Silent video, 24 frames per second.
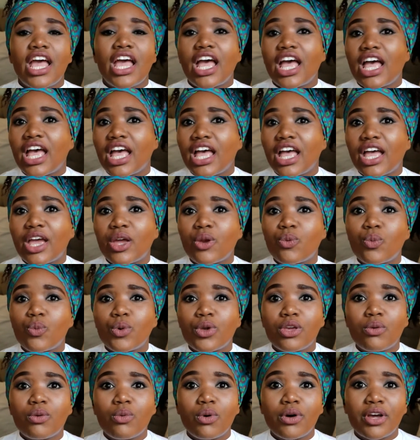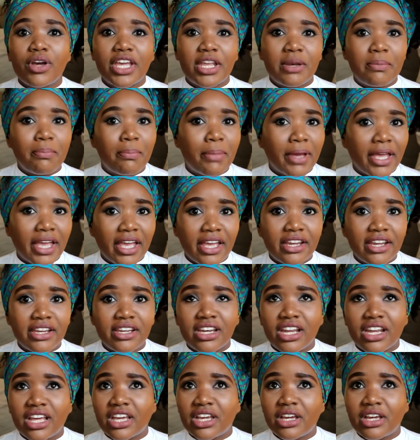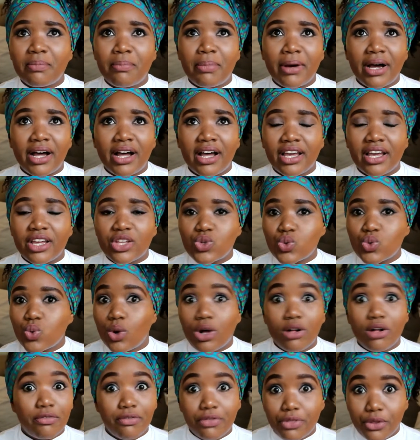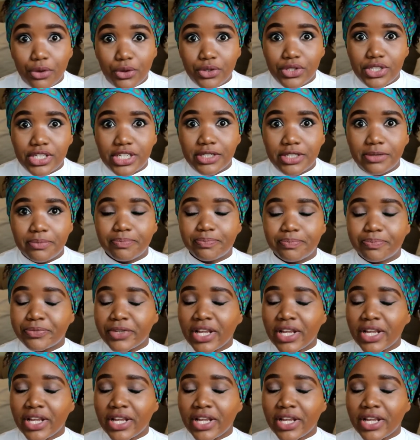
and we were in bed like by 12:30.